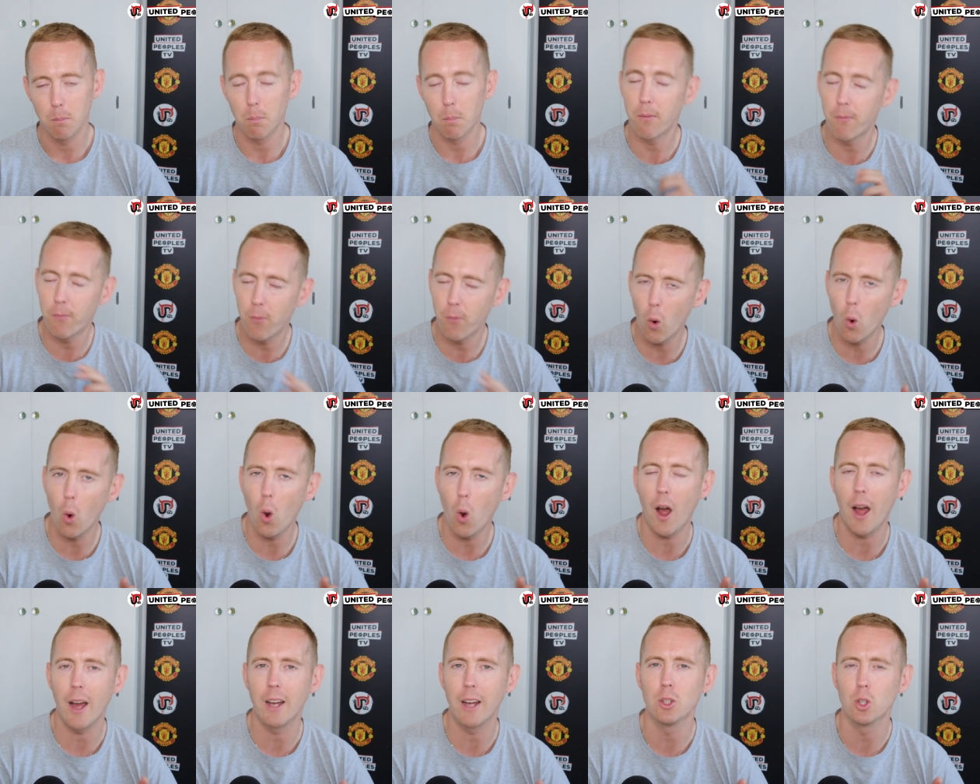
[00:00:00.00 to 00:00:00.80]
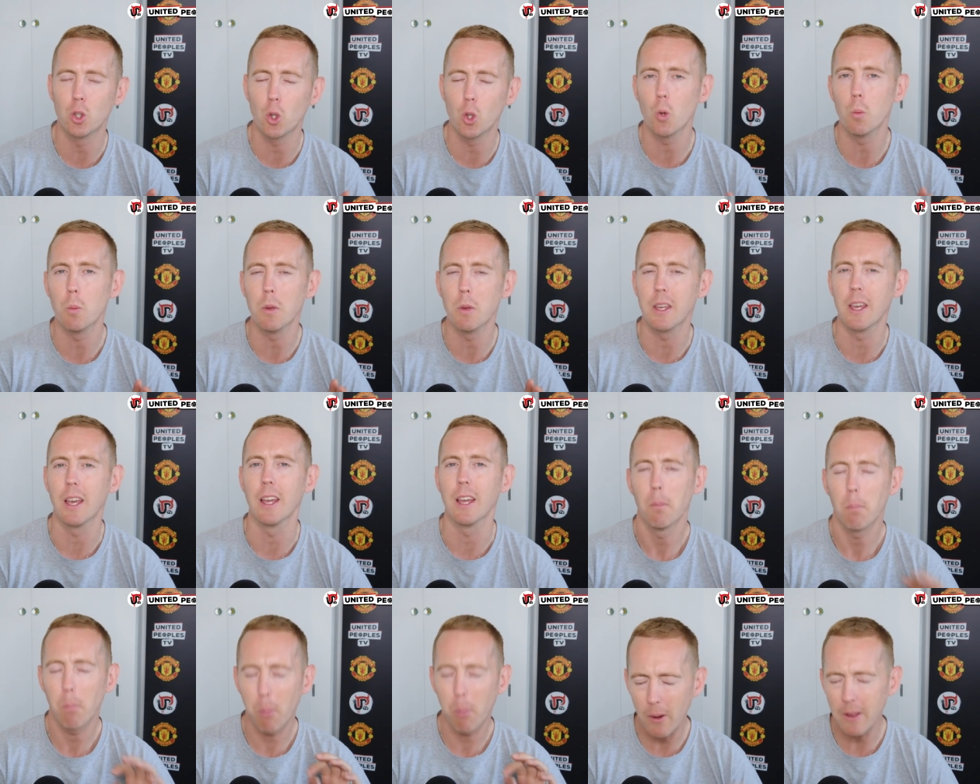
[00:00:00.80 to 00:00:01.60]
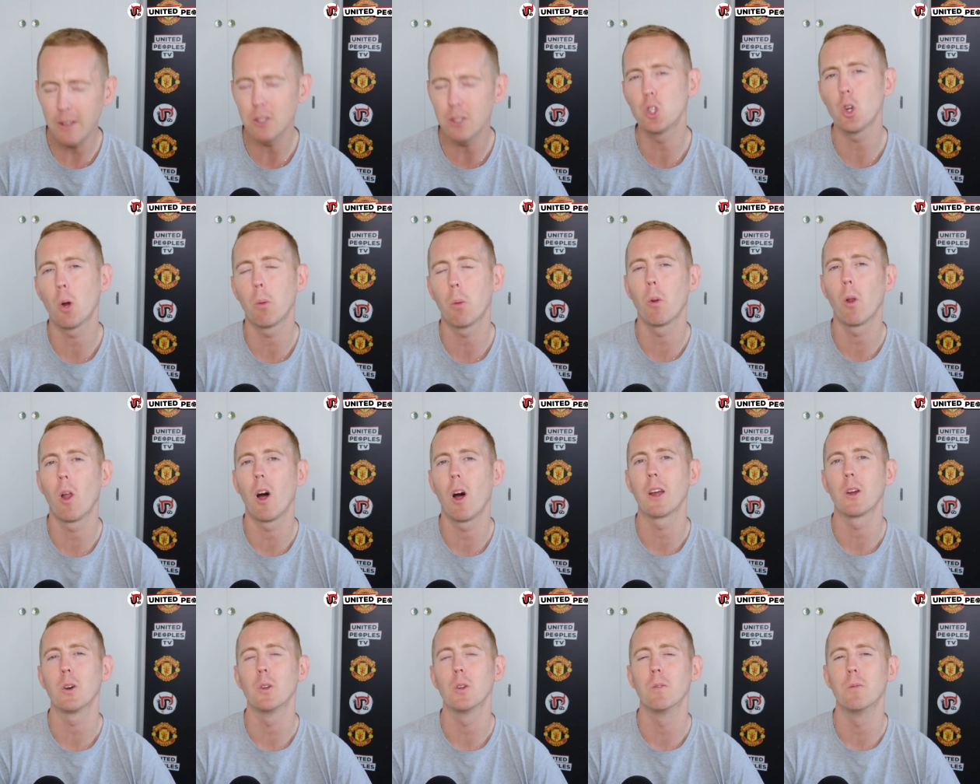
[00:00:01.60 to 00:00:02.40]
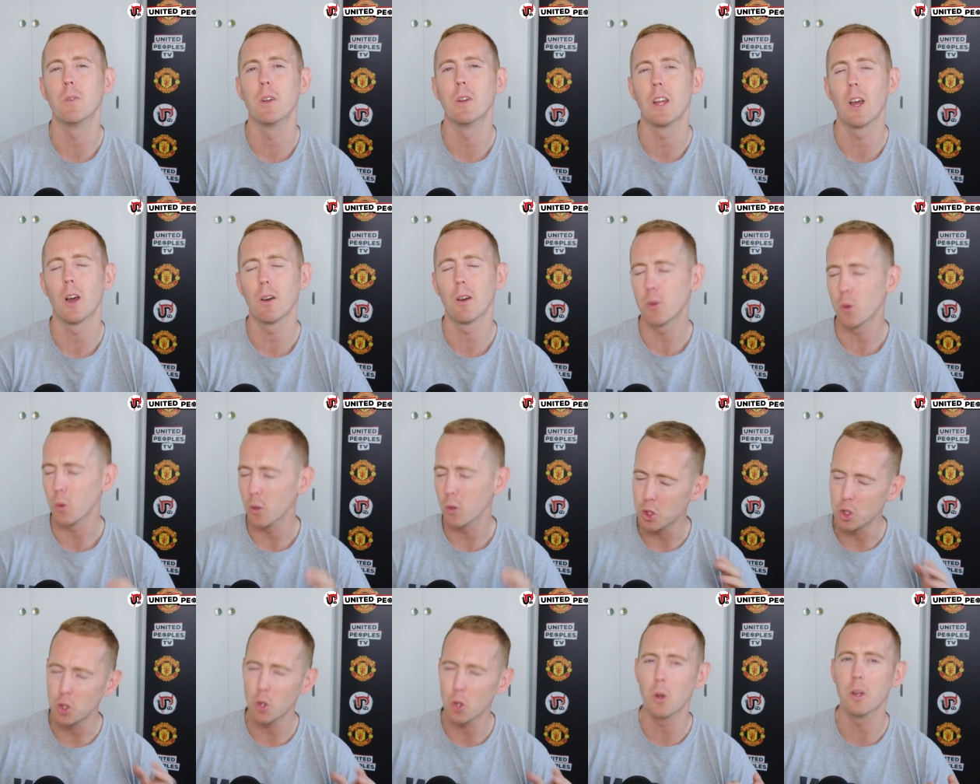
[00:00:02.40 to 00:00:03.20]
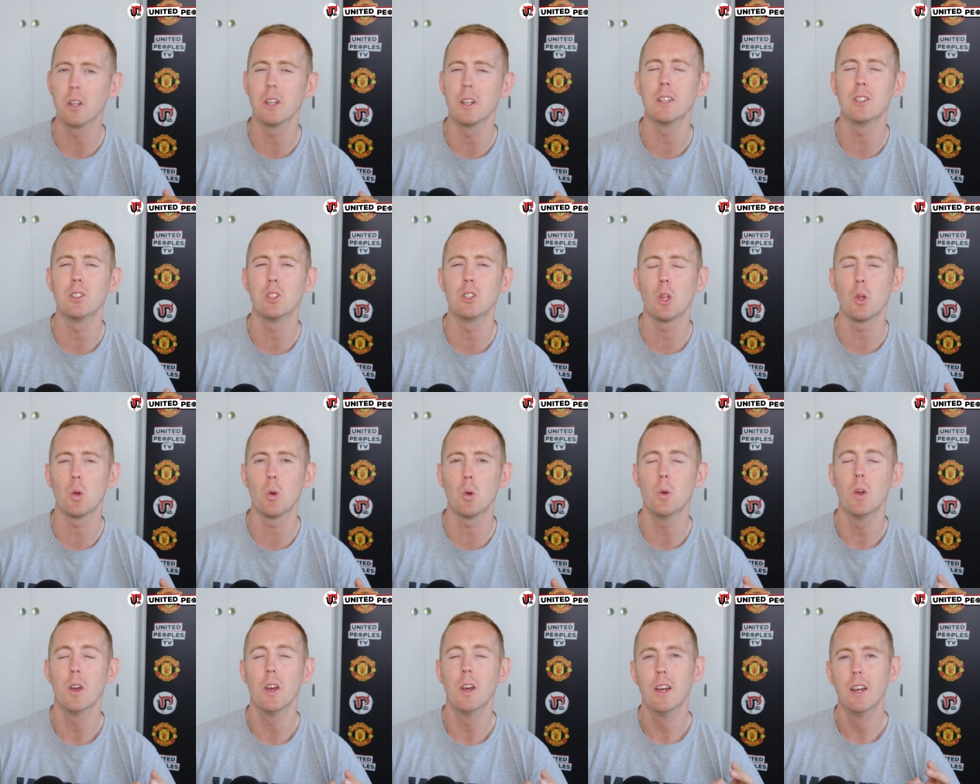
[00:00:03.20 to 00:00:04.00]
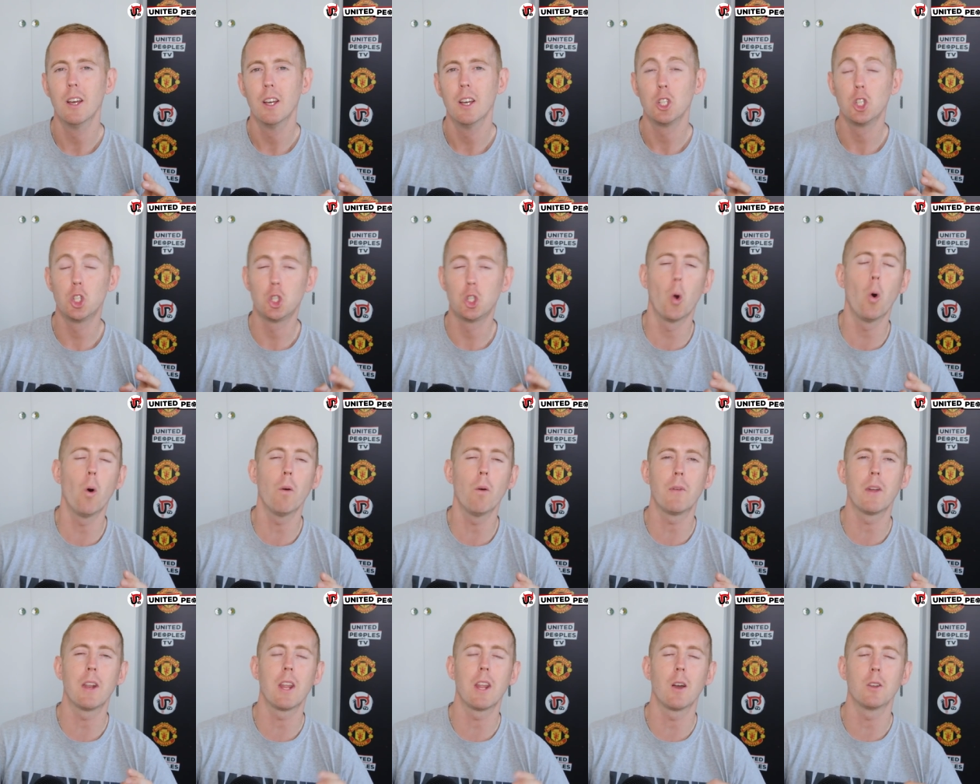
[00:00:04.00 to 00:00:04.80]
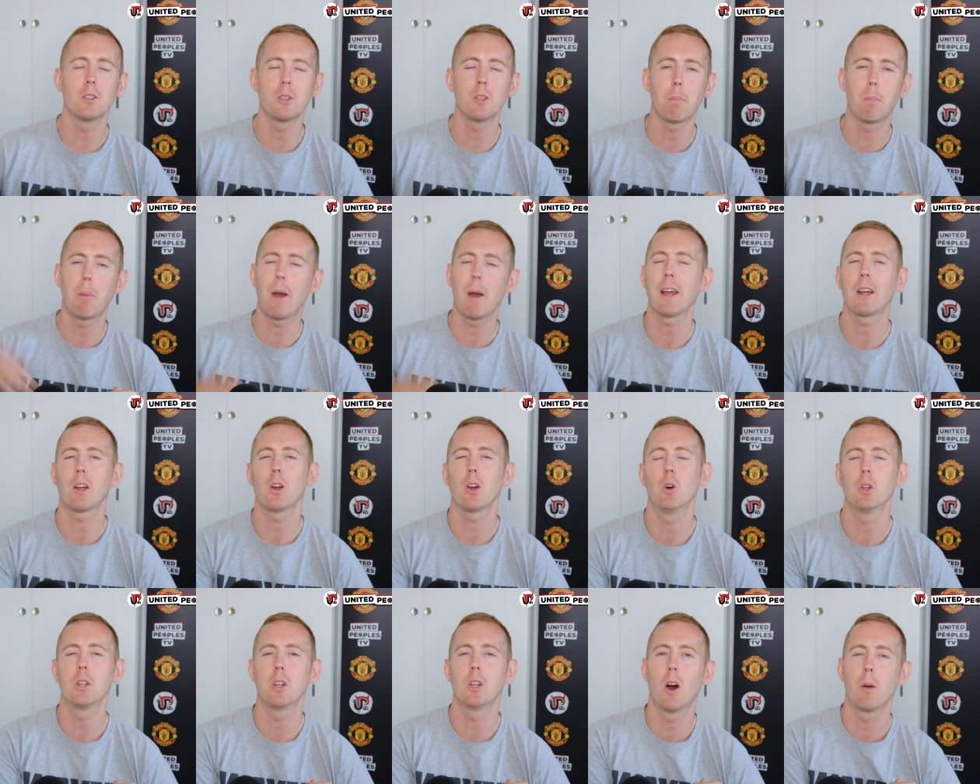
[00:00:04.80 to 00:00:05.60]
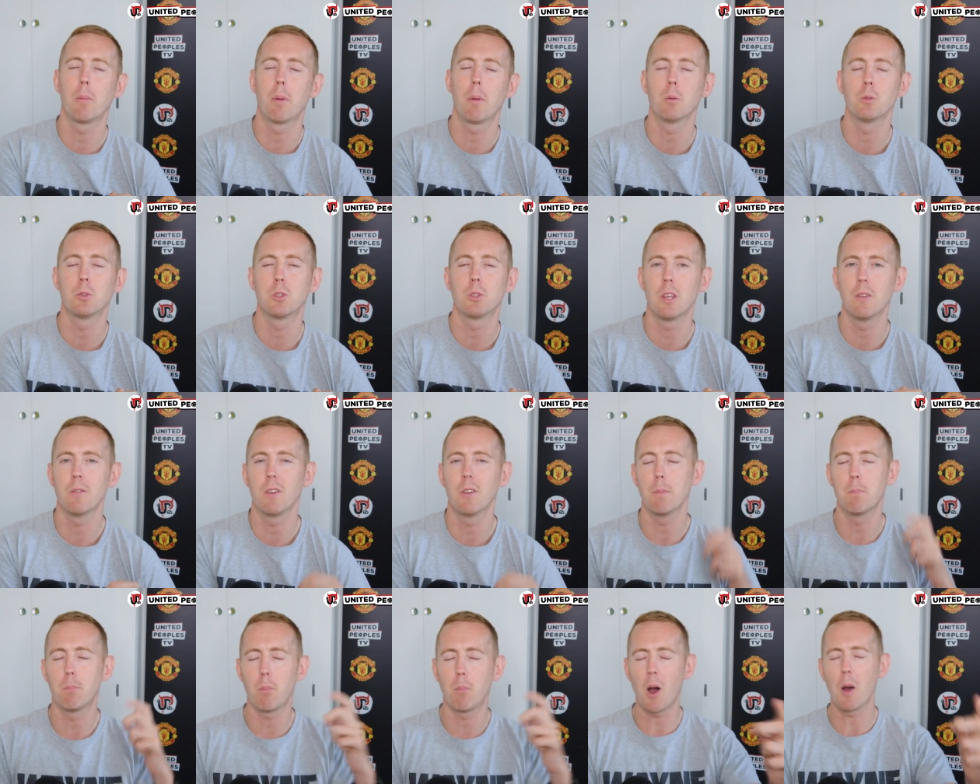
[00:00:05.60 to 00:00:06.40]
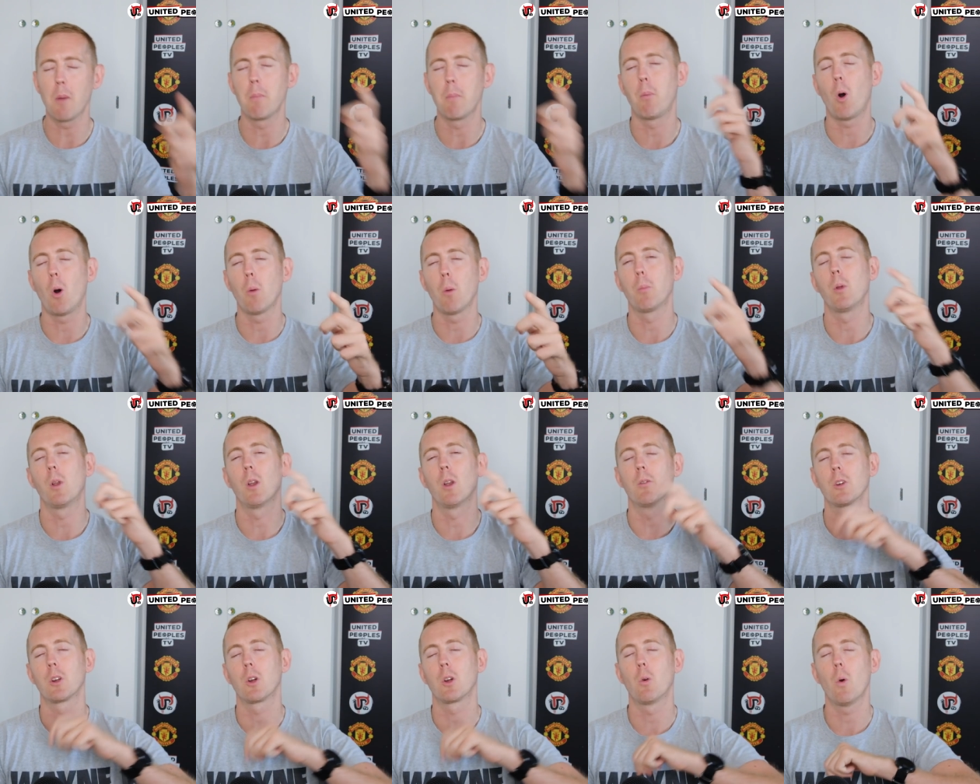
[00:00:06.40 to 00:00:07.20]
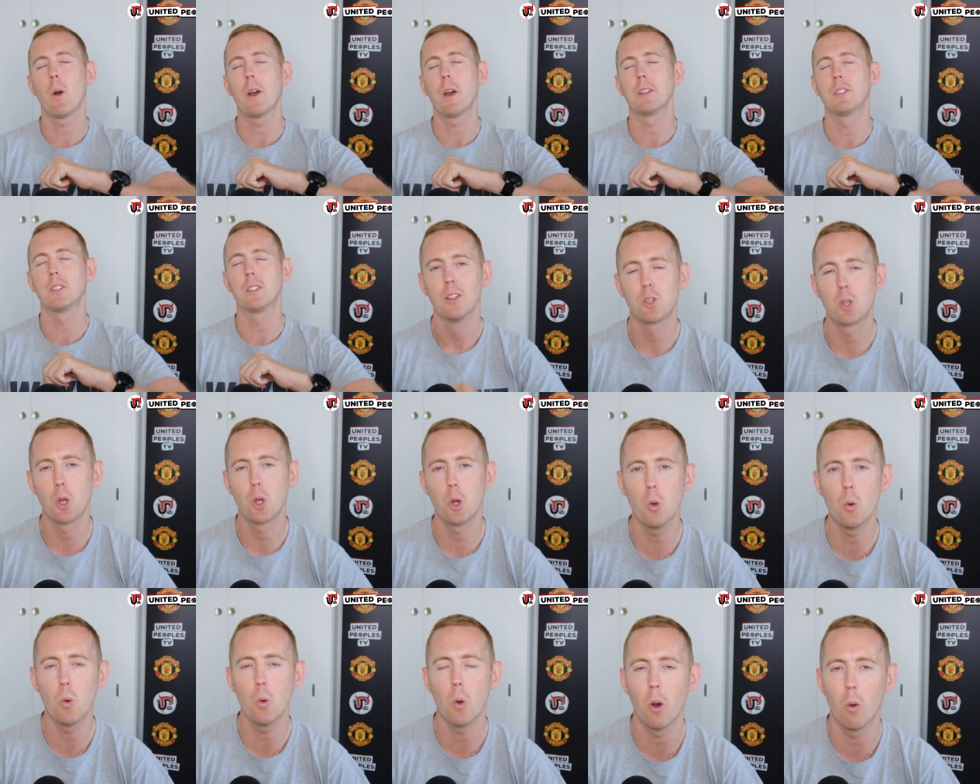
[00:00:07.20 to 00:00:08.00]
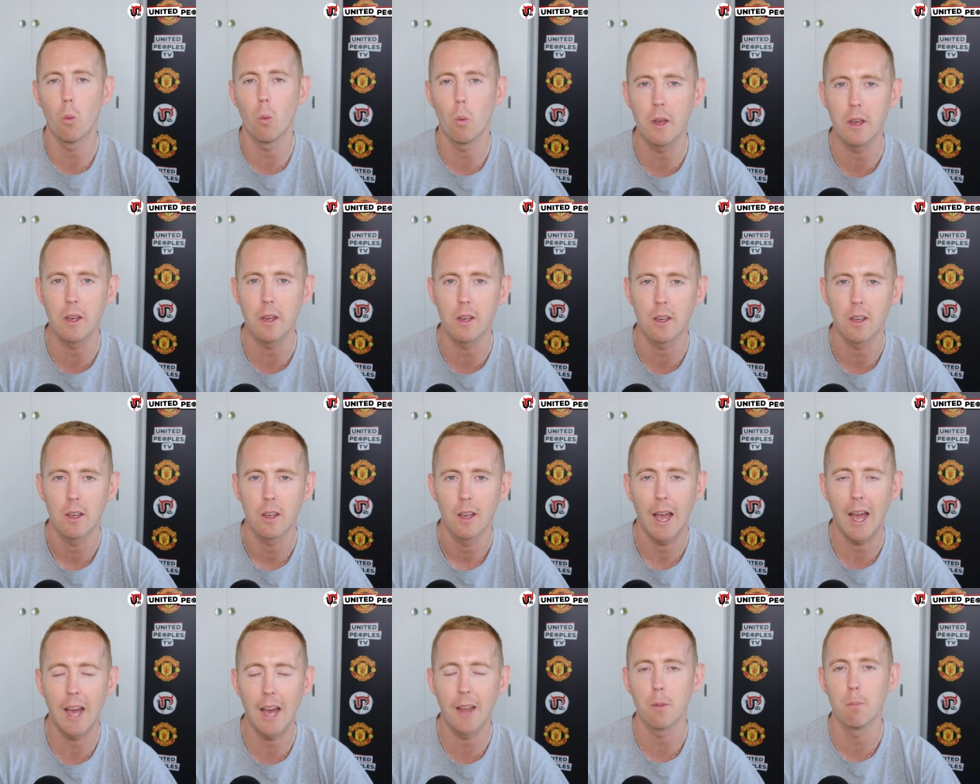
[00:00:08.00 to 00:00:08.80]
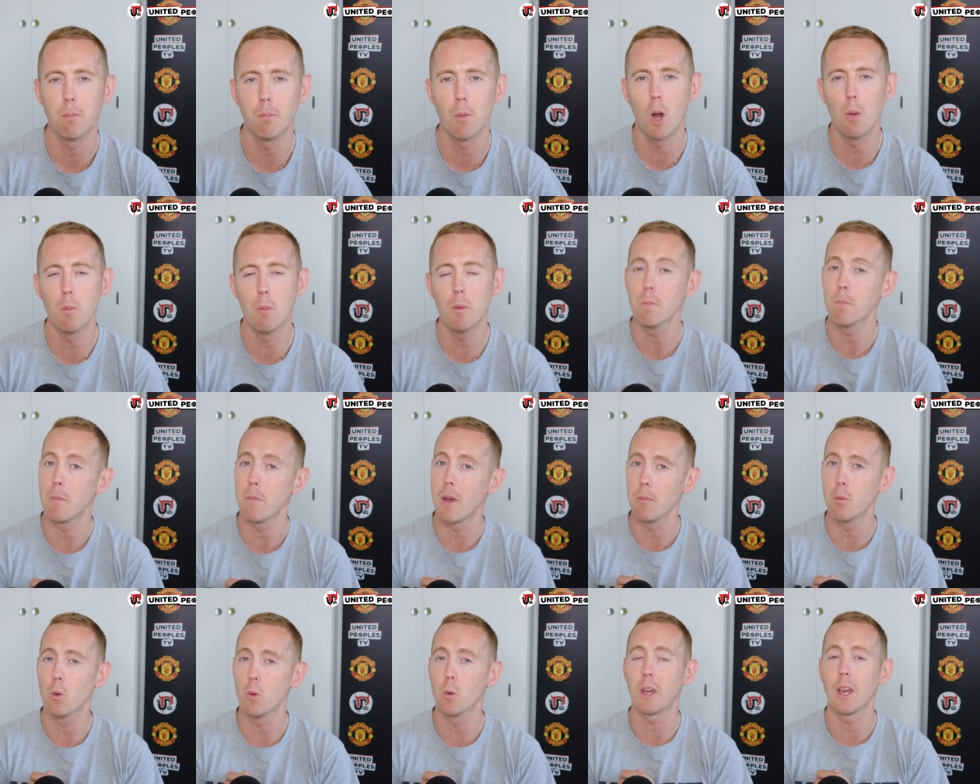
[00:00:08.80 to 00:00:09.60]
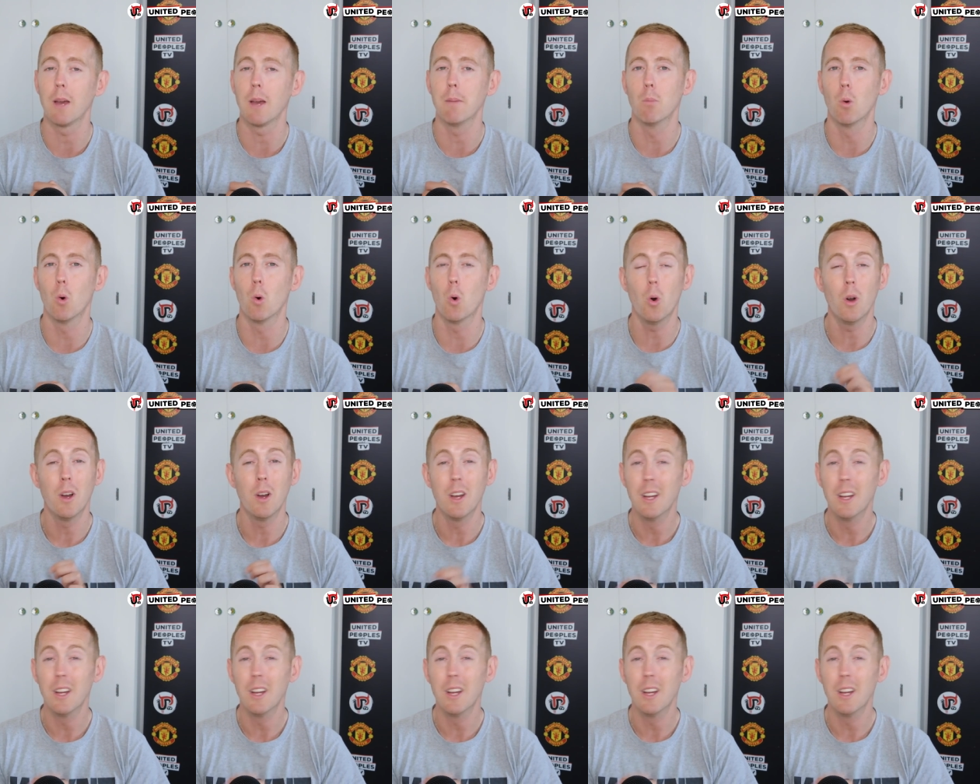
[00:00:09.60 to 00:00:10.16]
Before I do begin, please drop a like on the video if you're enjoying these new Short videos are back on United People's TV by popular request. Two a week at the moment. Maybe we'll get more.